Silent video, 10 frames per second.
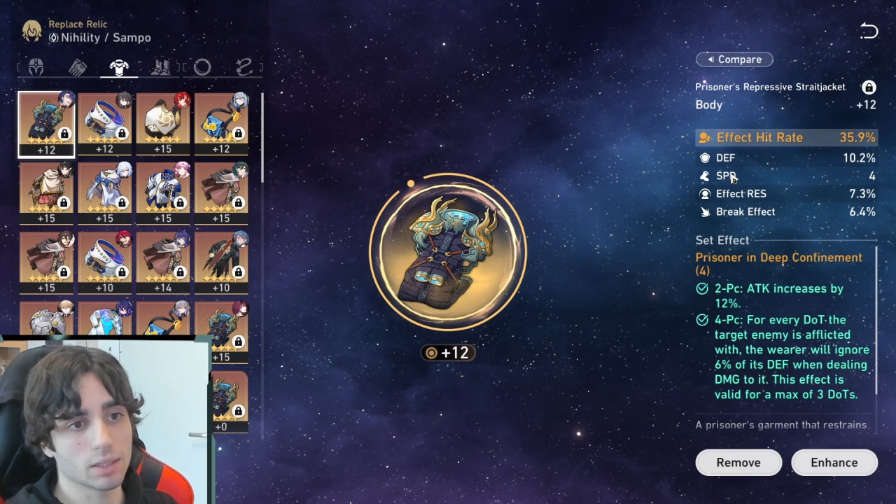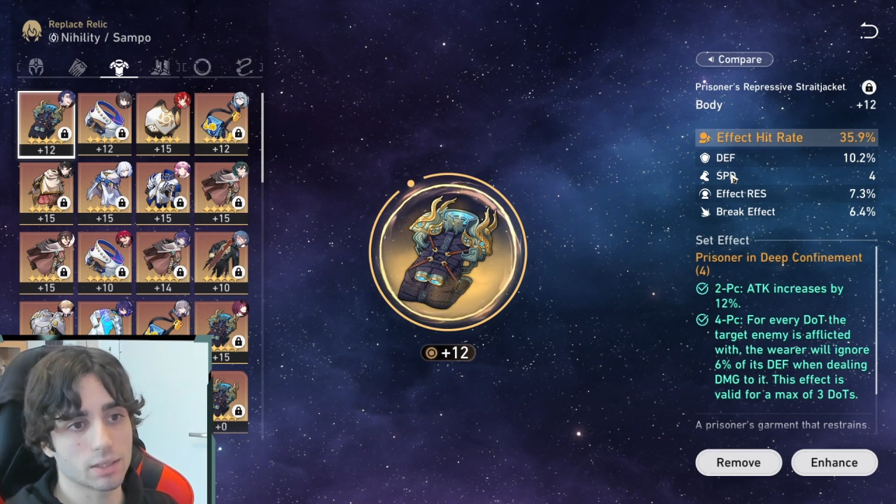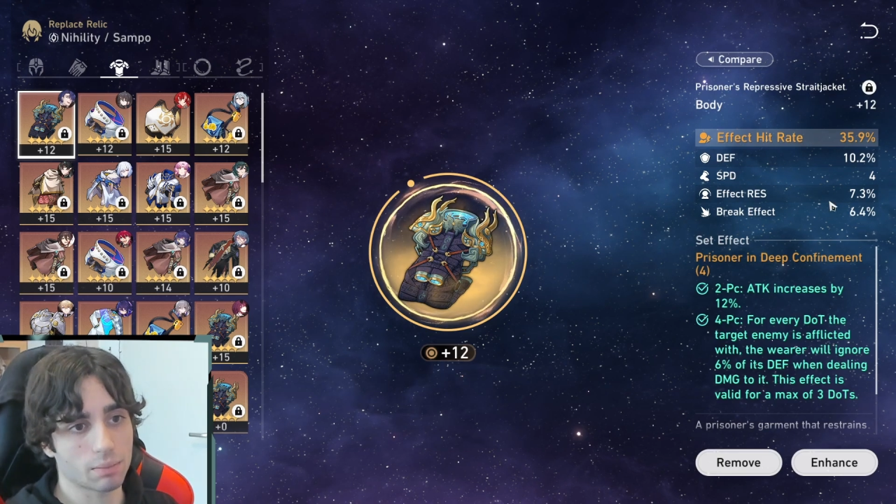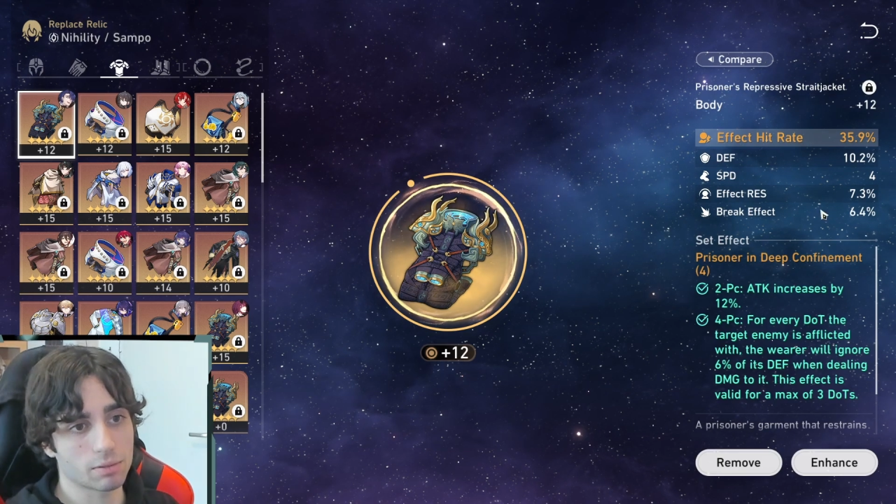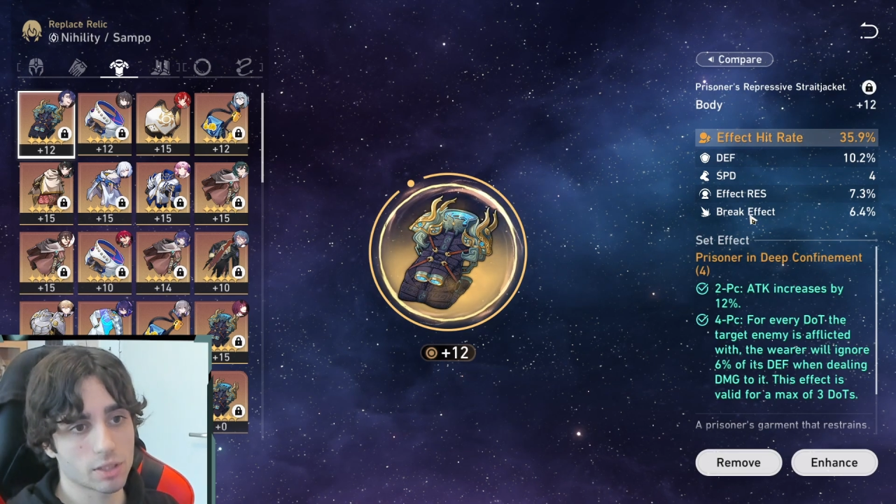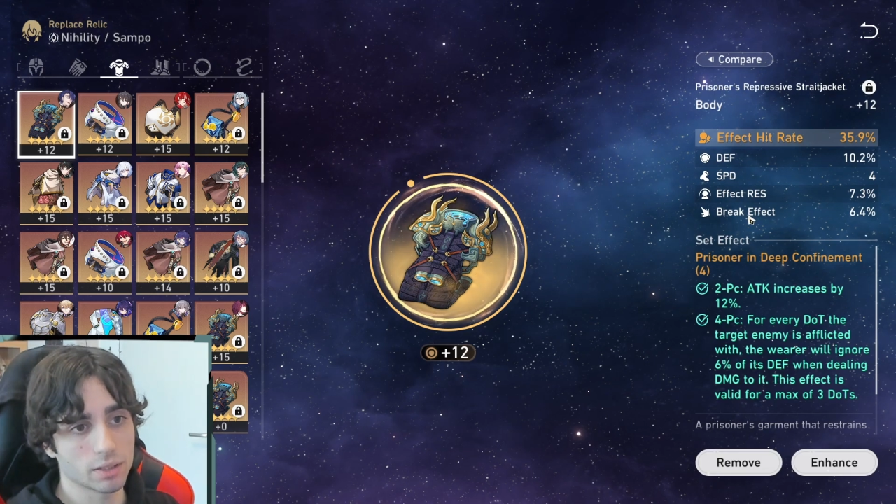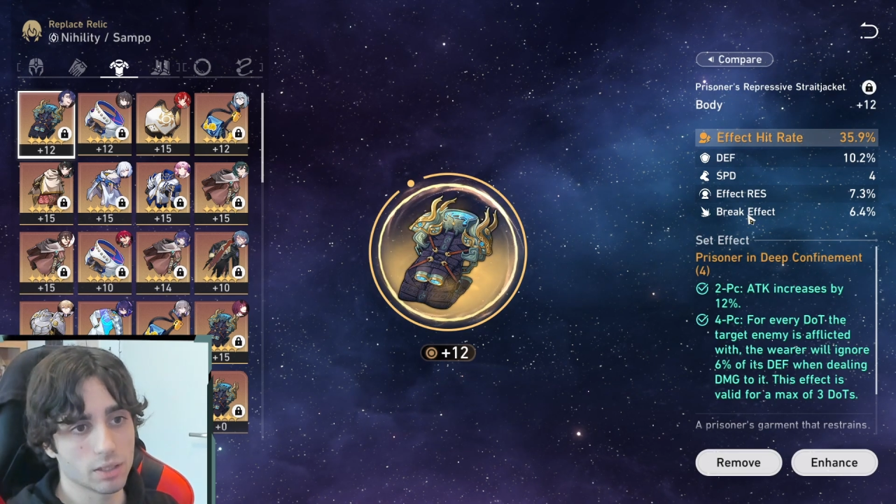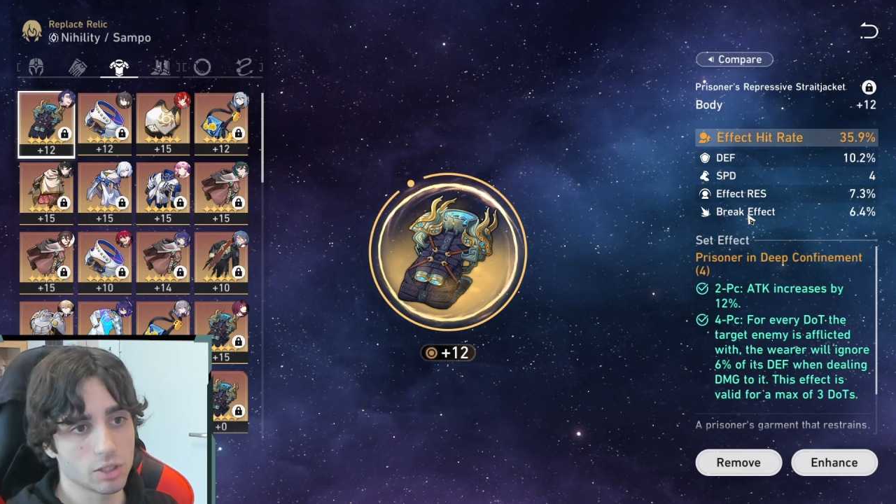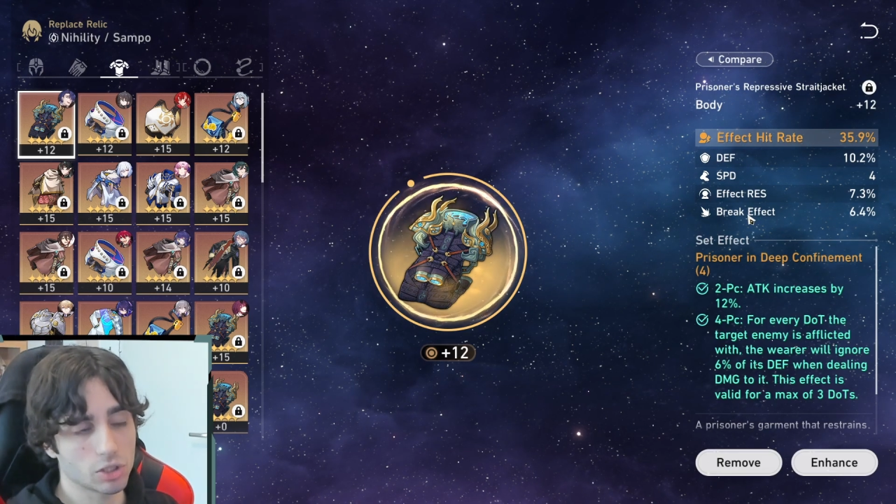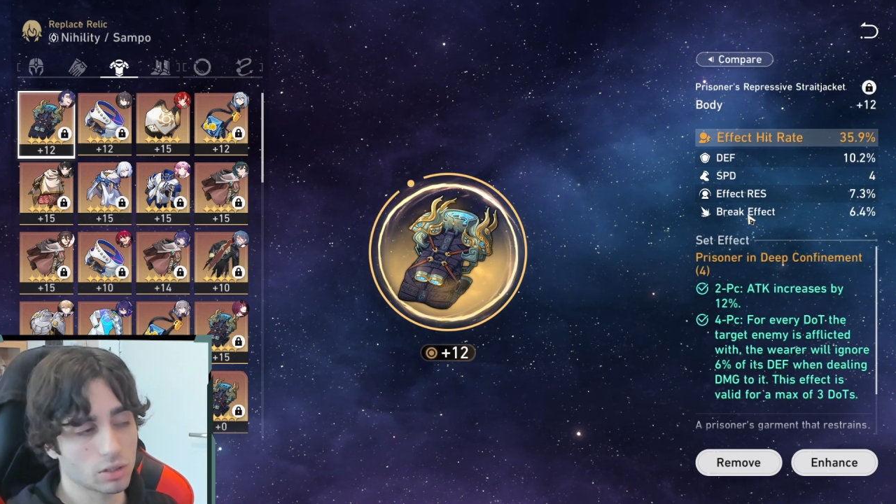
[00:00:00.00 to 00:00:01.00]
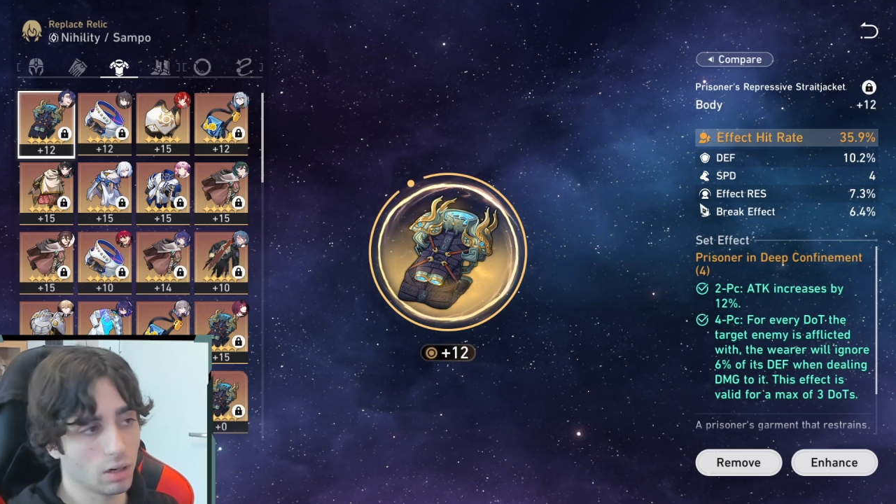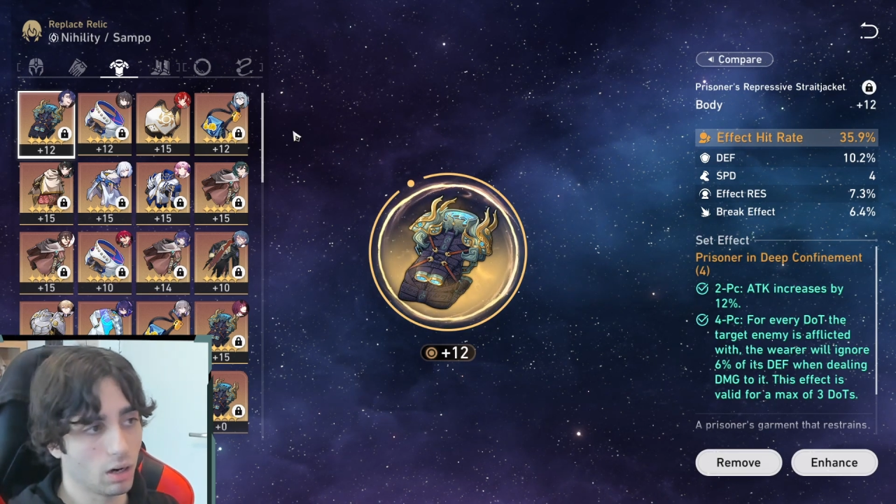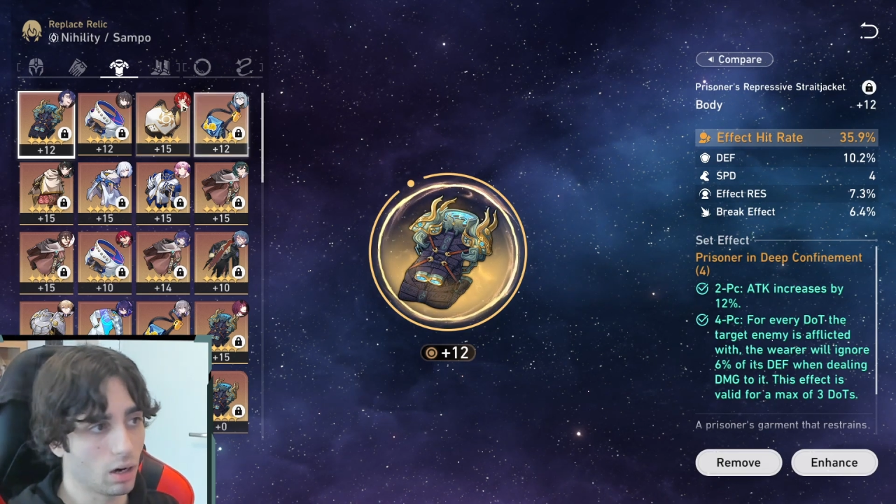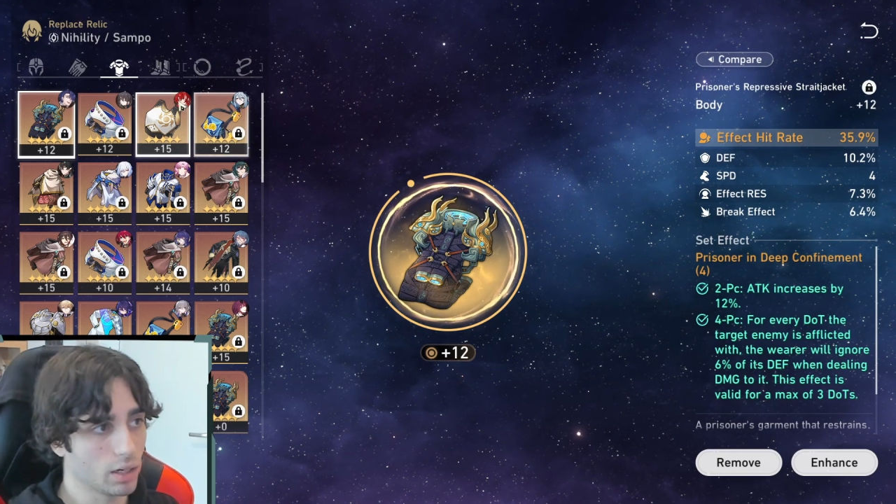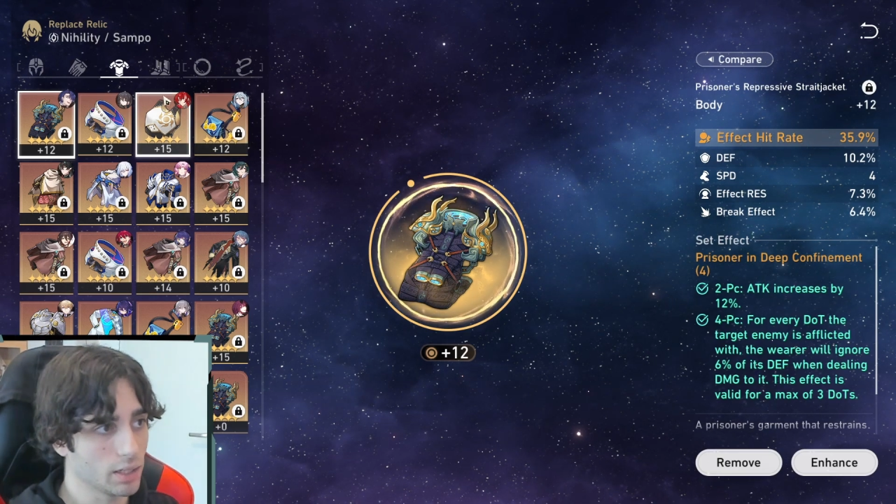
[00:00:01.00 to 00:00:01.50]
attack percentage
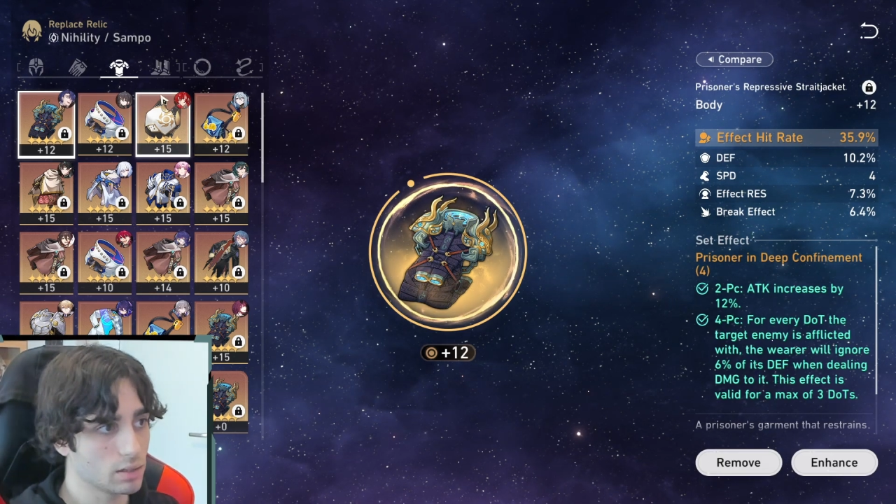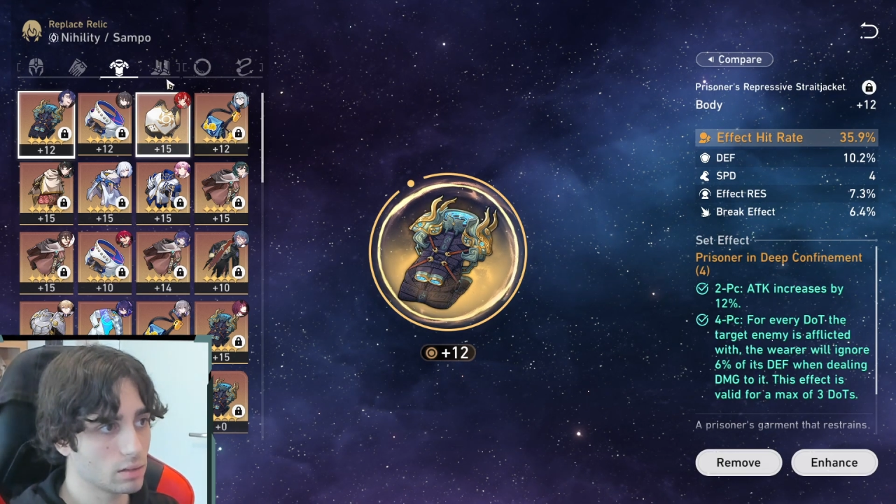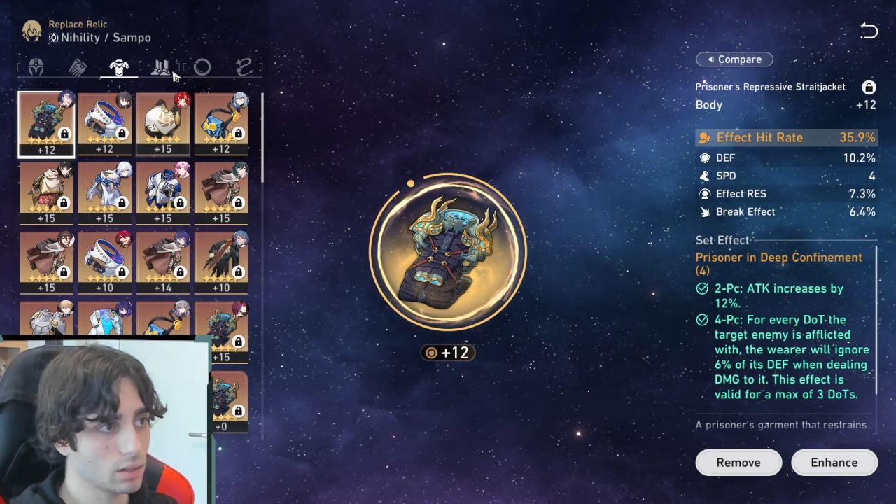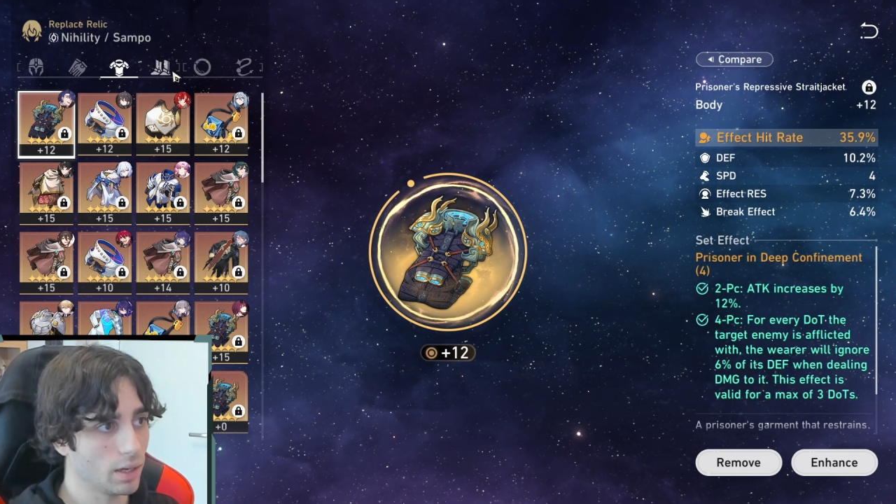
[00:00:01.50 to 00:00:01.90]
on it.